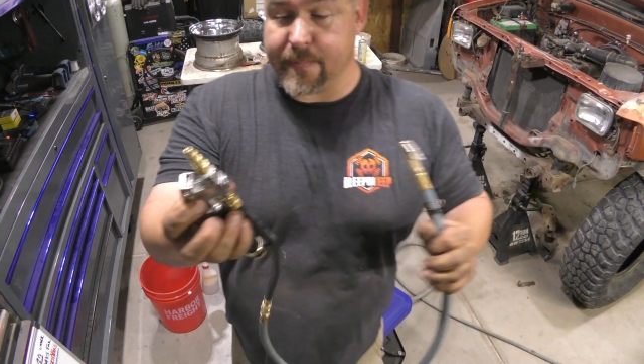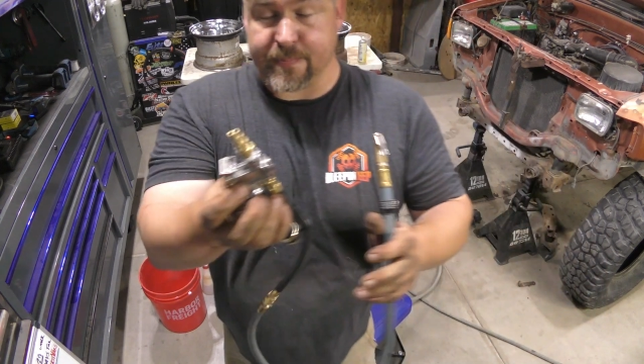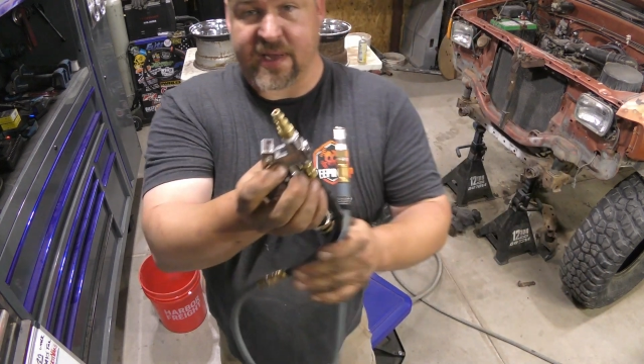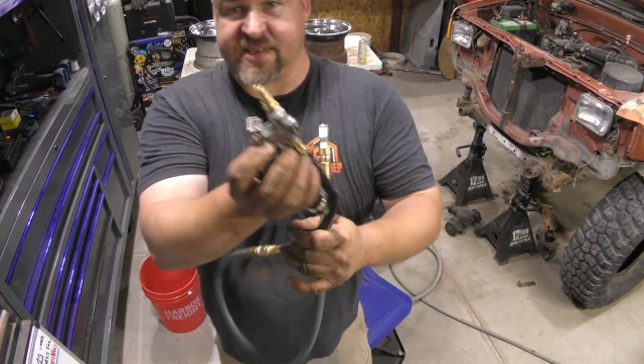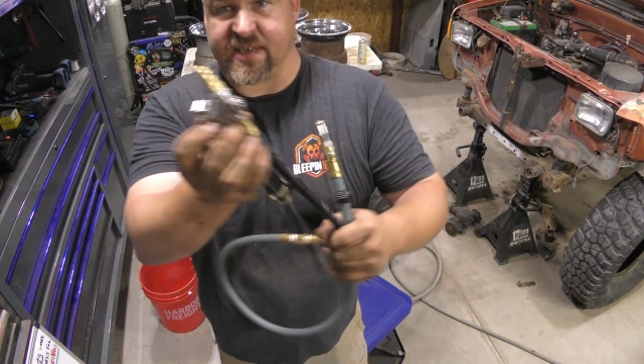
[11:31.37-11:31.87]

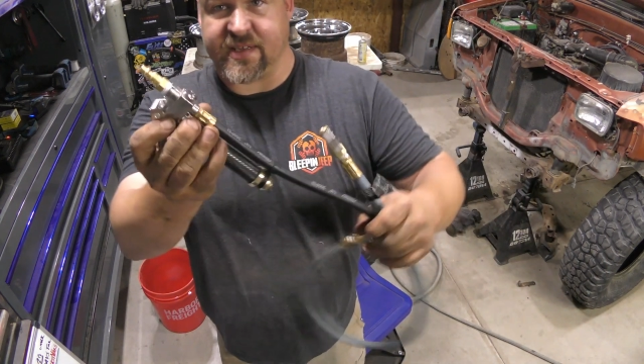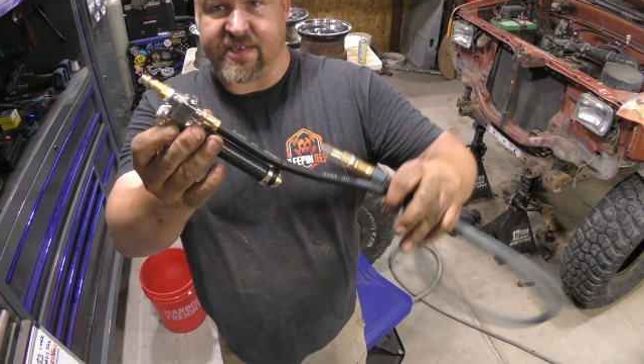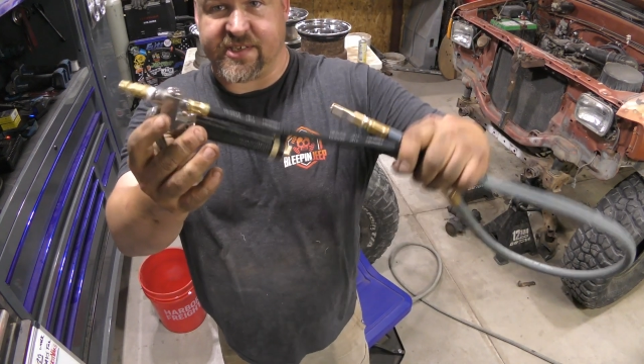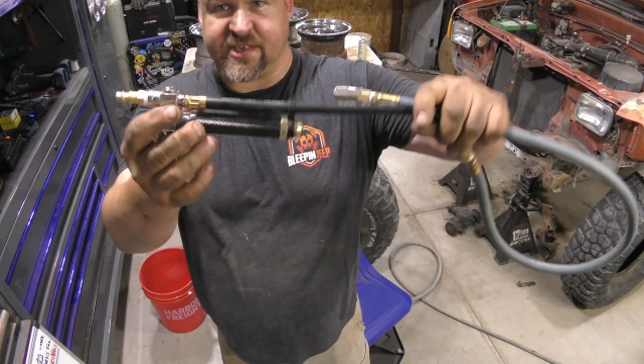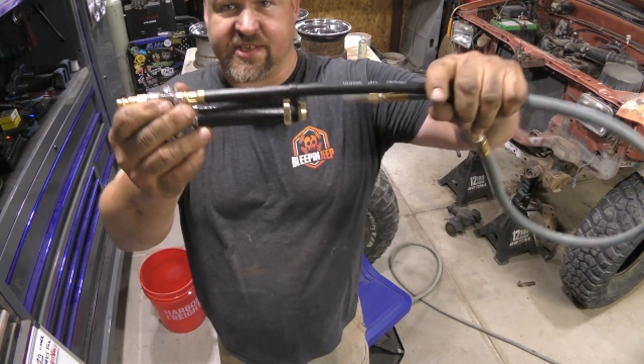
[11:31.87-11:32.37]
Basically,
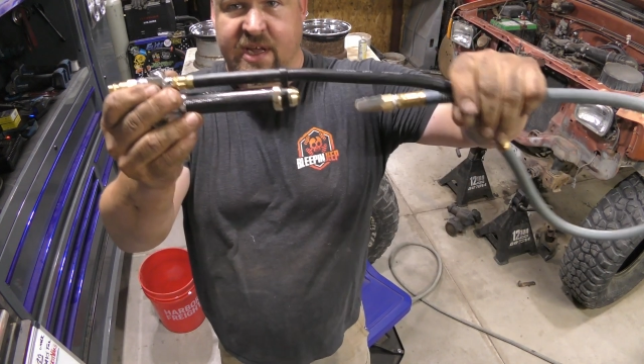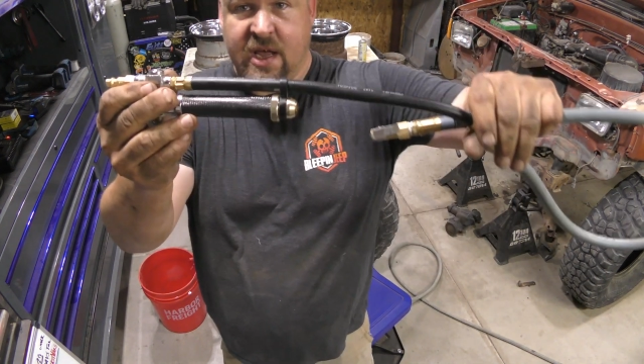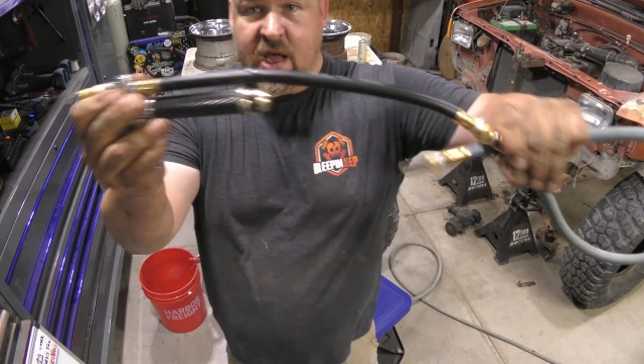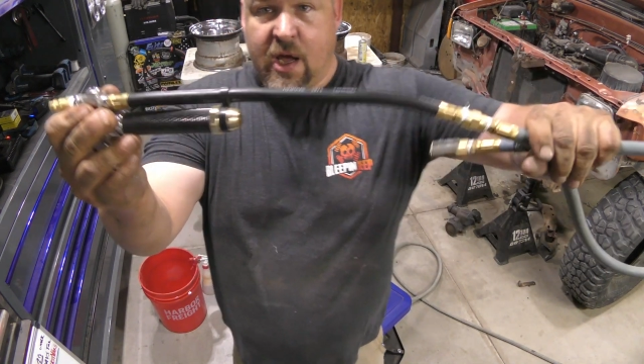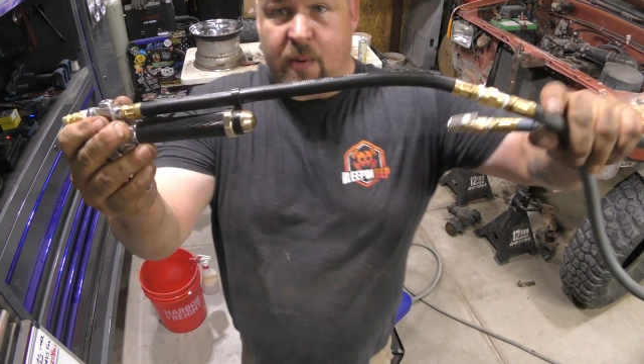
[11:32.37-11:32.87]
it's just
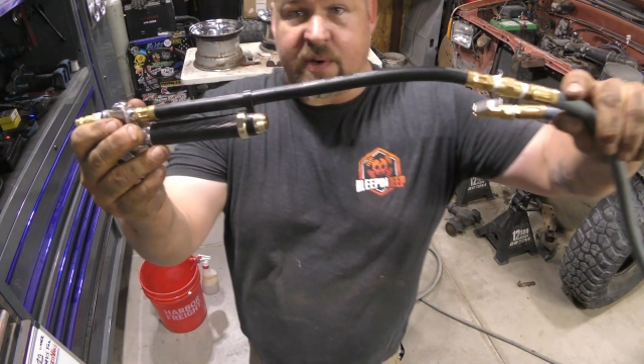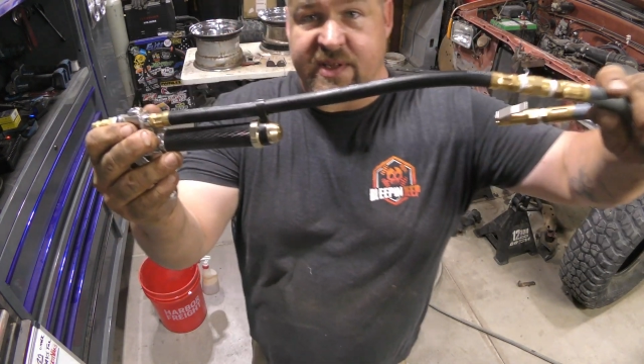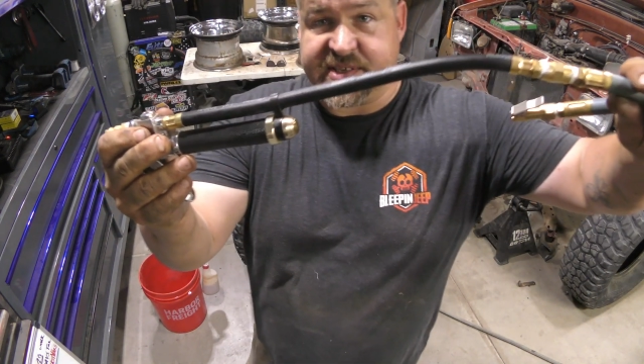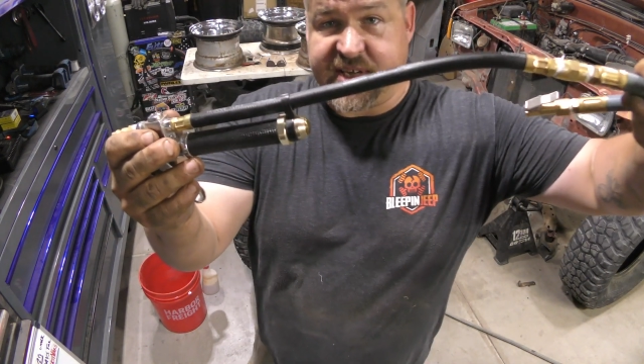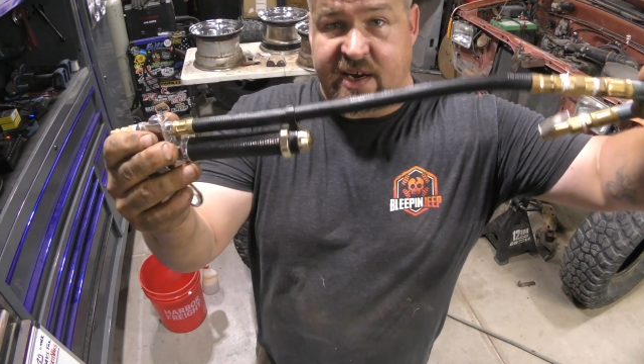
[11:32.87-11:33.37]
one of
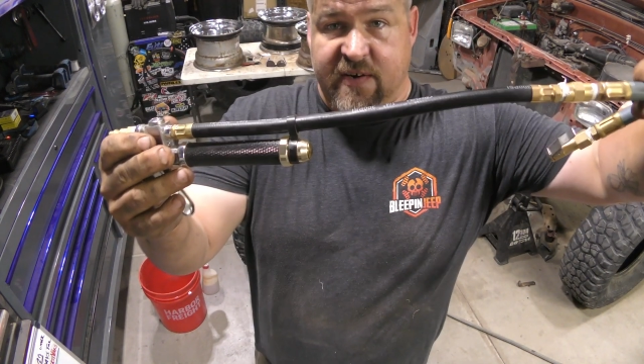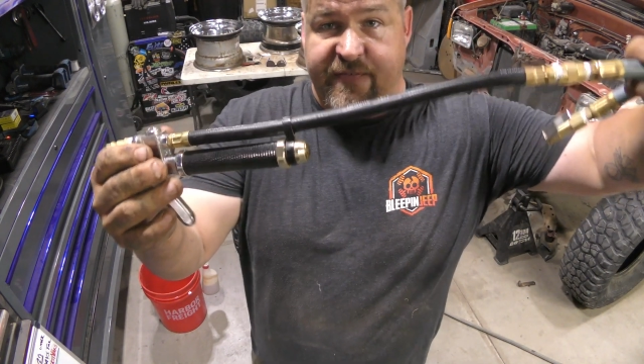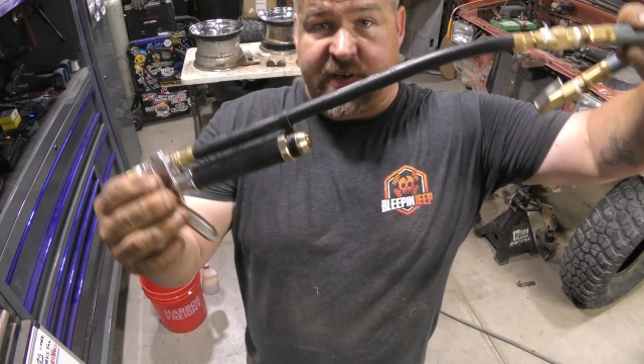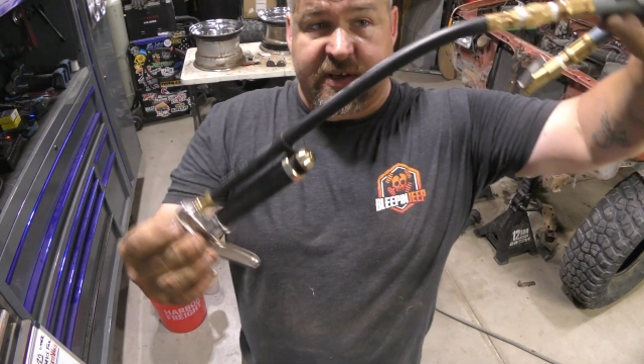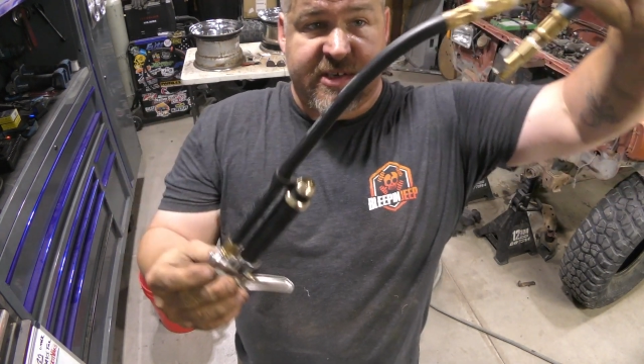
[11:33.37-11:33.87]
these tire
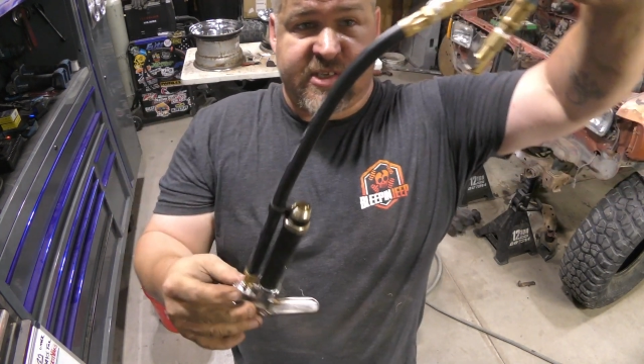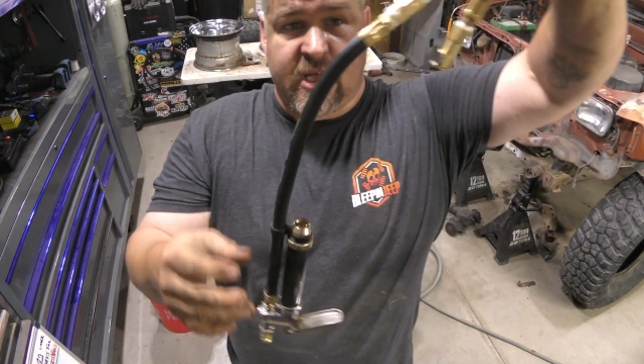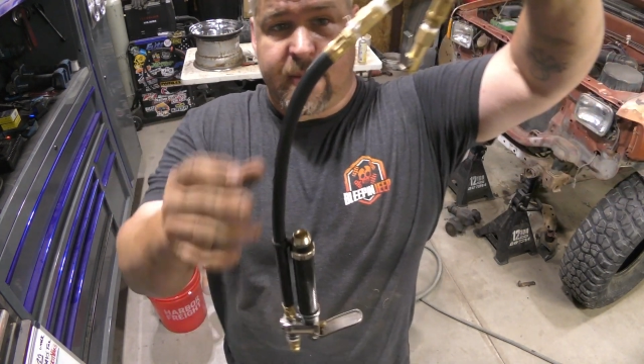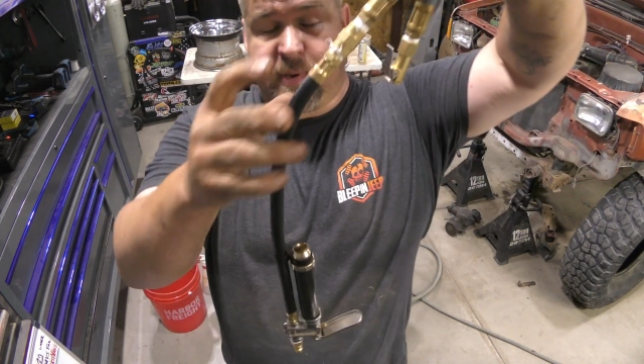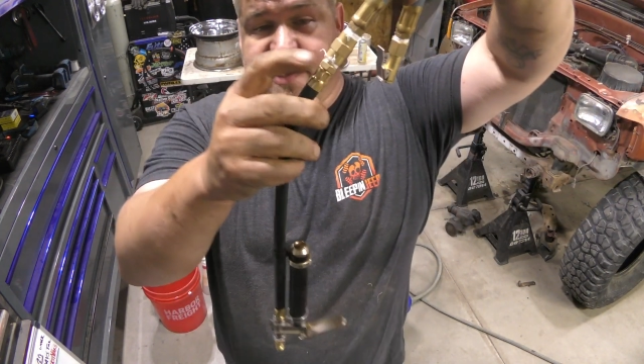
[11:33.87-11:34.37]
fillers, but